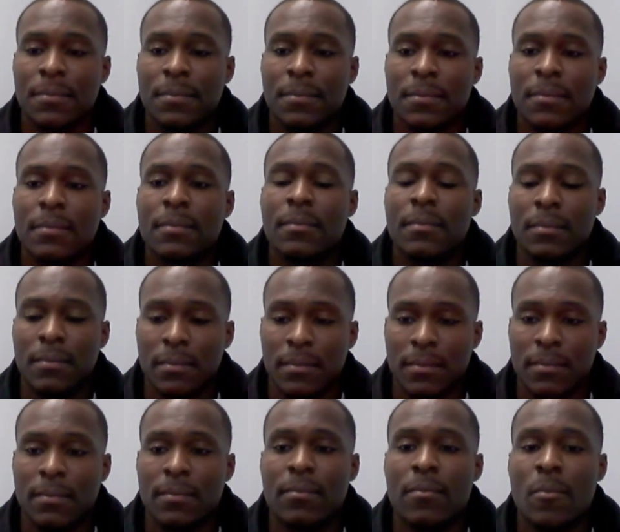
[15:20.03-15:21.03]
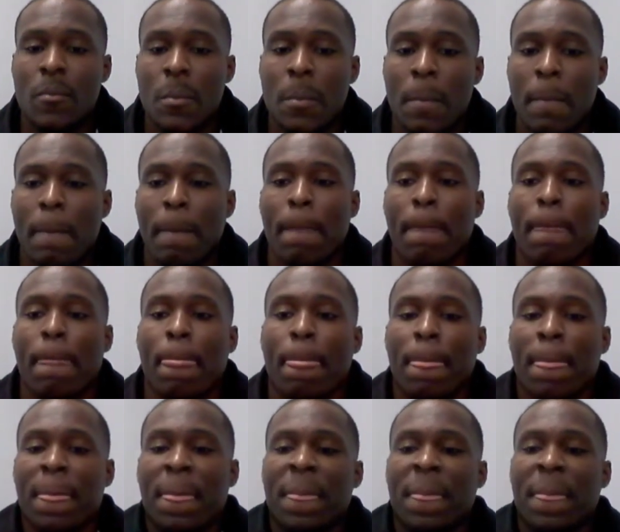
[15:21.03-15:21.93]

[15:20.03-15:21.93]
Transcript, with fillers: Mm-hmm. People always love money.